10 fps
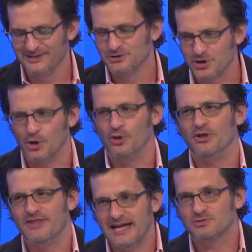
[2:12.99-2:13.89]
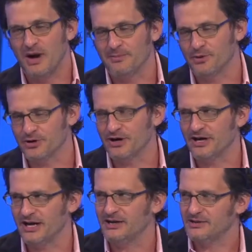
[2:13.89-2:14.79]
So that's why Burger
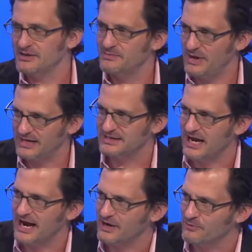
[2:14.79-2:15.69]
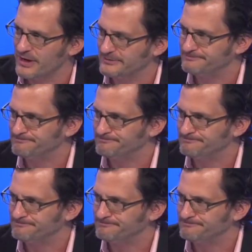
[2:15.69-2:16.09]
King pays a higher rate.